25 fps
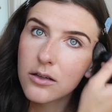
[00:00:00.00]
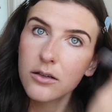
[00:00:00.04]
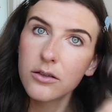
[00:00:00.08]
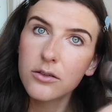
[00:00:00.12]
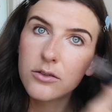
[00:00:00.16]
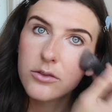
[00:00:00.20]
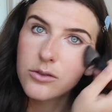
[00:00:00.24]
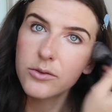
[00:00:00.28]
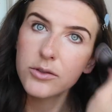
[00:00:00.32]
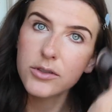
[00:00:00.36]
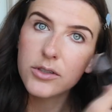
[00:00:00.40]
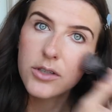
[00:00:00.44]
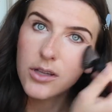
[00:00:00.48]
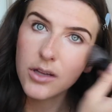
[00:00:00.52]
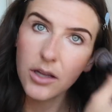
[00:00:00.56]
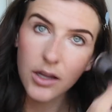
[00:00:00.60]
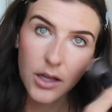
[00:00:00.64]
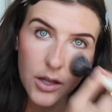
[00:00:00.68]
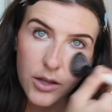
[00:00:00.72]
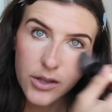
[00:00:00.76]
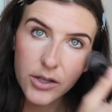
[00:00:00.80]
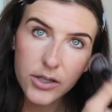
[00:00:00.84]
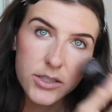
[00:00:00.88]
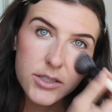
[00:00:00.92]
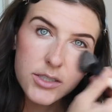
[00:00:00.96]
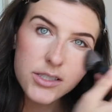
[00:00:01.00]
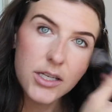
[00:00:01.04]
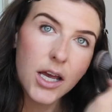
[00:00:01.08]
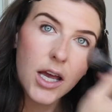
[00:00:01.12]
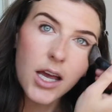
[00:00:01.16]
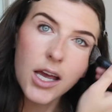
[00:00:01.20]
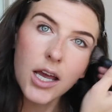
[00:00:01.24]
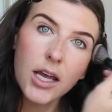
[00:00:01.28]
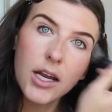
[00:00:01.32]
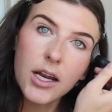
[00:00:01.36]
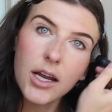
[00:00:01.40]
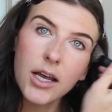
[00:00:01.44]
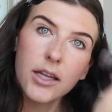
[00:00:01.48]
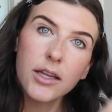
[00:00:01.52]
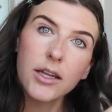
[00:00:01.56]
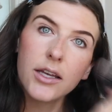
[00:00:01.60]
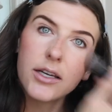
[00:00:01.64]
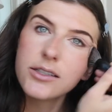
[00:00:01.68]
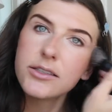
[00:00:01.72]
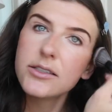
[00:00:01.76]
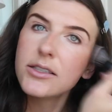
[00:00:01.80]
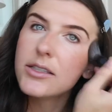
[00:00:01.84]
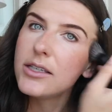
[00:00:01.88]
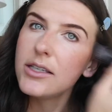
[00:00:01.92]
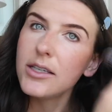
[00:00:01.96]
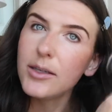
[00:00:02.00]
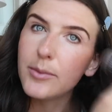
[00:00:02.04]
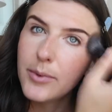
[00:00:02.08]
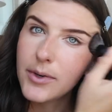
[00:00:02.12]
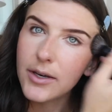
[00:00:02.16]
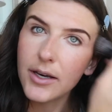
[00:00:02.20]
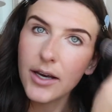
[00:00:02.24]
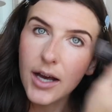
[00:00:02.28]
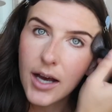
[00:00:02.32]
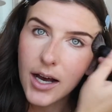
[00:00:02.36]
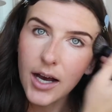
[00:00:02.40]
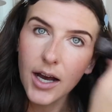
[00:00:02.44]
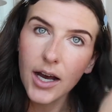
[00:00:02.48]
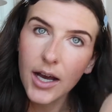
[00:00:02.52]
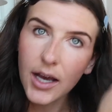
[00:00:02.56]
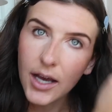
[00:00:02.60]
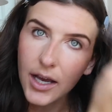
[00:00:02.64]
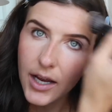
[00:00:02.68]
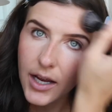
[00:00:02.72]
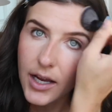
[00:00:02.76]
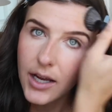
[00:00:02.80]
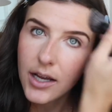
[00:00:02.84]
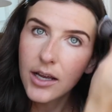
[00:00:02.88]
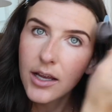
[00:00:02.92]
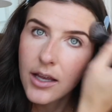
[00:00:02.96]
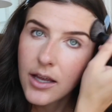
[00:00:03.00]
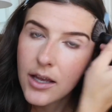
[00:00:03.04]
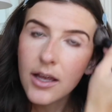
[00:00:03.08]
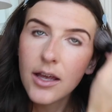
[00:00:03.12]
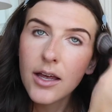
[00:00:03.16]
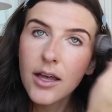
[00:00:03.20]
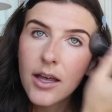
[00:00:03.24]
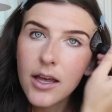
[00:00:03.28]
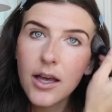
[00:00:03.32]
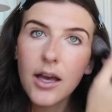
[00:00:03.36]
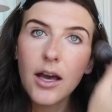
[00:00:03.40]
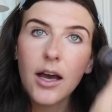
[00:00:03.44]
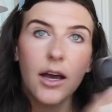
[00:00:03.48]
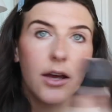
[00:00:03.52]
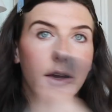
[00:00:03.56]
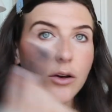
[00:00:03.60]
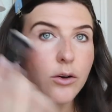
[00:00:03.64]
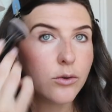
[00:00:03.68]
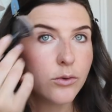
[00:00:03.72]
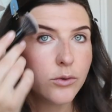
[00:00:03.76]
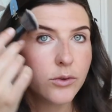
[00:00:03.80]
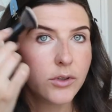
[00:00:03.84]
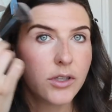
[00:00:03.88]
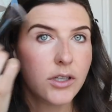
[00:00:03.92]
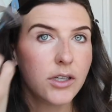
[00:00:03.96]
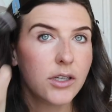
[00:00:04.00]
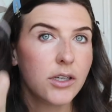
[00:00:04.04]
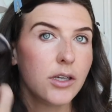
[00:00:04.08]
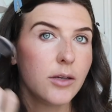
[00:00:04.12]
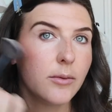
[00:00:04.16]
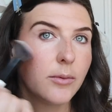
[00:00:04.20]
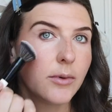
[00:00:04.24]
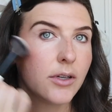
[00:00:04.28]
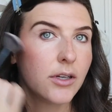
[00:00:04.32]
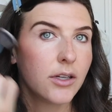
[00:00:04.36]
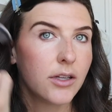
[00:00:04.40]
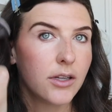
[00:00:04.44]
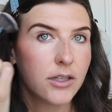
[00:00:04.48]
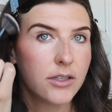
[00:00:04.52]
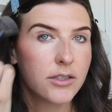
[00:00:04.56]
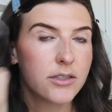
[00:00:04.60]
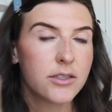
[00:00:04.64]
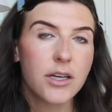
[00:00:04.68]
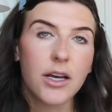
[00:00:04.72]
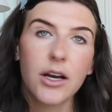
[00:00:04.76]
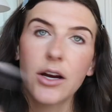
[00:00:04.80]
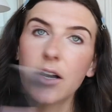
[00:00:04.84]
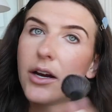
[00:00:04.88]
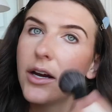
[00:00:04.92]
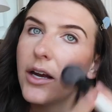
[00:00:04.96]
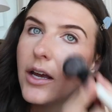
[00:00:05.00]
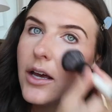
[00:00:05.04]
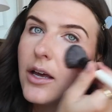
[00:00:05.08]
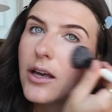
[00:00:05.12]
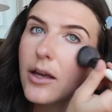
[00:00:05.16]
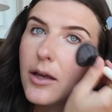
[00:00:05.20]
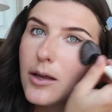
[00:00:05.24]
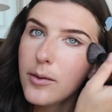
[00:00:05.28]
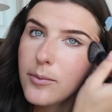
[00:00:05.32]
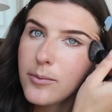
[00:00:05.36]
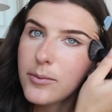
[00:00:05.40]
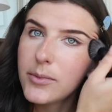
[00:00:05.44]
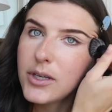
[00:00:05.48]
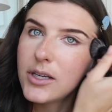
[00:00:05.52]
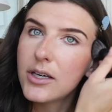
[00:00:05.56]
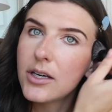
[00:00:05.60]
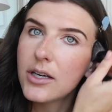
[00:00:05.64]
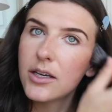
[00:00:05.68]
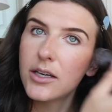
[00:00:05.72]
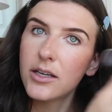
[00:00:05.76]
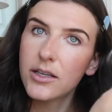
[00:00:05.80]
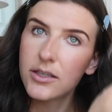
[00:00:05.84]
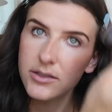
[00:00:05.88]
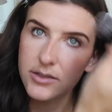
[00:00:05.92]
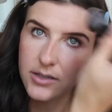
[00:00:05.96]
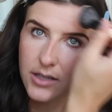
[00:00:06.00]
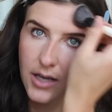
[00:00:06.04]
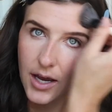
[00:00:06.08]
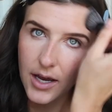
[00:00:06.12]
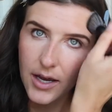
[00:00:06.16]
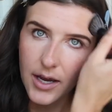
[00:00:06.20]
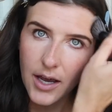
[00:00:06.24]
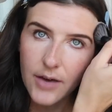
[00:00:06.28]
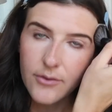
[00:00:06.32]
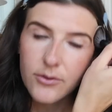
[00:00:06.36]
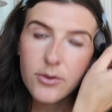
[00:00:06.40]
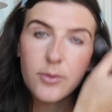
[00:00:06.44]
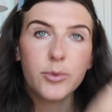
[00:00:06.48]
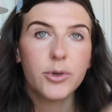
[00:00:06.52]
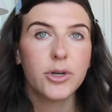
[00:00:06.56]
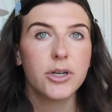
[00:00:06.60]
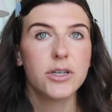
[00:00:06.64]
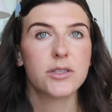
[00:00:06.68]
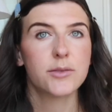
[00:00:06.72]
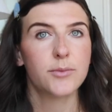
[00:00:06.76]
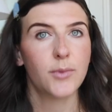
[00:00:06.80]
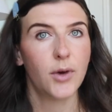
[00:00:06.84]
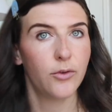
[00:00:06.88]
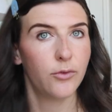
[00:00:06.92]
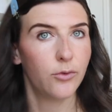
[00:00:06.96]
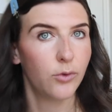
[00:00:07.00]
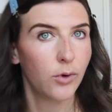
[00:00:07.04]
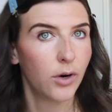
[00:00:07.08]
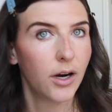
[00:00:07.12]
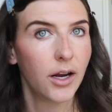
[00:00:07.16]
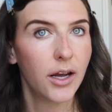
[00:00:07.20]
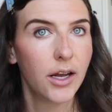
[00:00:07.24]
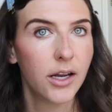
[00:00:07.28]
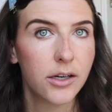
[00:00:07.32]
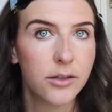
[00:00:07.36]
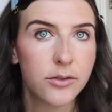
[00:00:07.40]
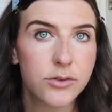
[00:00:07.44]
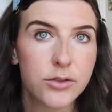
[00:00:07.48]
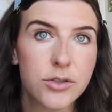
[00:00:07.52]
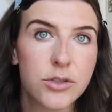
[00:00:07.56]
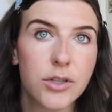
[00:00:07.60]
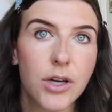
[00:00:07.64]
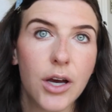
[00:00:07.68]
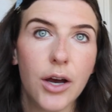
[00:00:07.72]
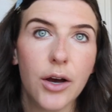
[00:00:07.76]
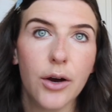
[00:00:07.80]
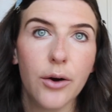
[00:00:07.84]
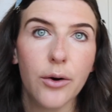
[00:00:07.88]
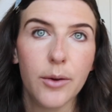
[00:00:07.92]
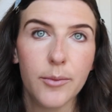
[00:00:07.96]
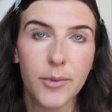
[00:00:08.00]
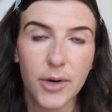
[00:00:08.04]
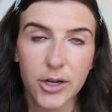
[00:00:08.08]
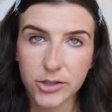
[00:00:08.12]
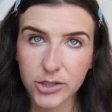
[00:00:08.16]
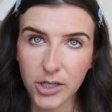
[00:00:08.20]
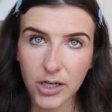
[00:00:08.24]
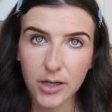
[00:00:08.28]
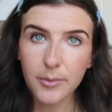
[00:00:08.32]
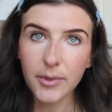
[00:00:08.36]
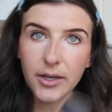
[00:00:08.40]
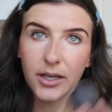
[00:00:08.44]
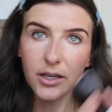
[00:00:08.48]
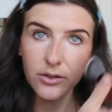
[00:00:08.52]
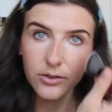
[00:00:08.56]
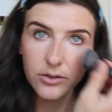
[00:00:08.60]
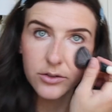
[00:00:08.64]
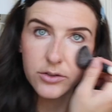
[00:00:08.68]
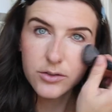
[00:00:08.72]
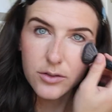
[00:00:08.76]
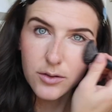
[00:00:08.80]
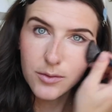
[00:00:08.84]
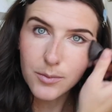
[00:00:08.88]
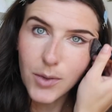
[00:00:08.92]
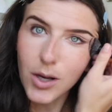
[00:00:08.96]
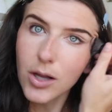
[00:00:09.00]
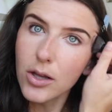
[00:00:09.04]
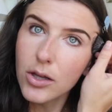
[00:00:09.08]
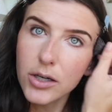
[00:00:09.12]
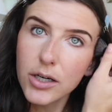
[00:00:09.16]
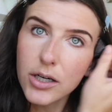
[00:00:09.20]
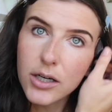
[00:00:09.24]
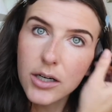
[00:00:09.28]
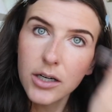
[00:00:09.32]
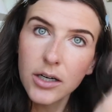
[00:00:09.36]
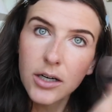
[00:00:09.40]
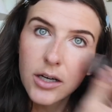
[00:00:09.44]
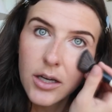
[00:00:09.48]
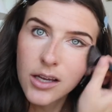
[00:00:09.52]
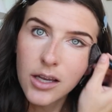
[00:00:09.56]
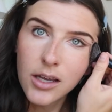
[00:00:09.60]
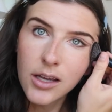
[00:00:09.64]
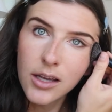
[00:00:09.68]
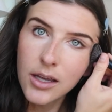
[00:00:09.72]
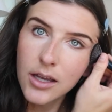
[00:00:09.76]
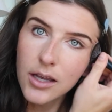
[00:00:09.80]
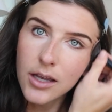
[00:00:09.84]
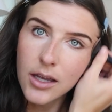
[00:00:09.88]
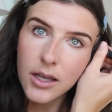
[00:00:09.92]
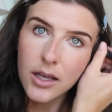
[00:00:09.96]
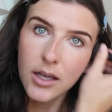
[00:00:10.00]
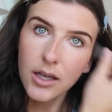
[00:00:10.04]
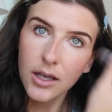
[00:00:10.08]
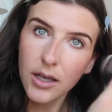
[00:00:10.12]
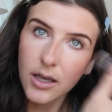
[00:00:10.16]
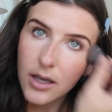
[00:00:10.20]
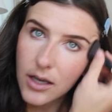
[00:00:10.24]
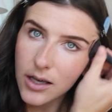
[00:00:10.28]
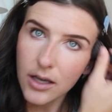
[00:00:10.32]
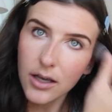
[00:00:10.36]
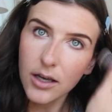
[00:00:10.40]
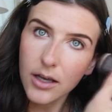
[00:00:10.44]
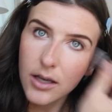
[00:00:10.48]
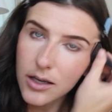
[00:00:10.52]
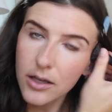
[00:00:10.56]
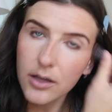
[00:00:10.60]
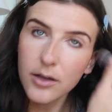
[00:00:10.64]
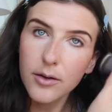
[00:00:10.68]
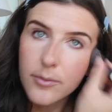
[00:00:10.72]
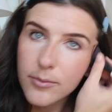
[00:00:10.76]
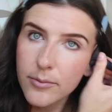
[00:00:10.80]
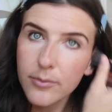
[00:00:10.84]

do it to the other side. I like to keep it high. I only keep it in this area because I have a pretty small forehead, so I'm not trying to make it look smaller. Okay,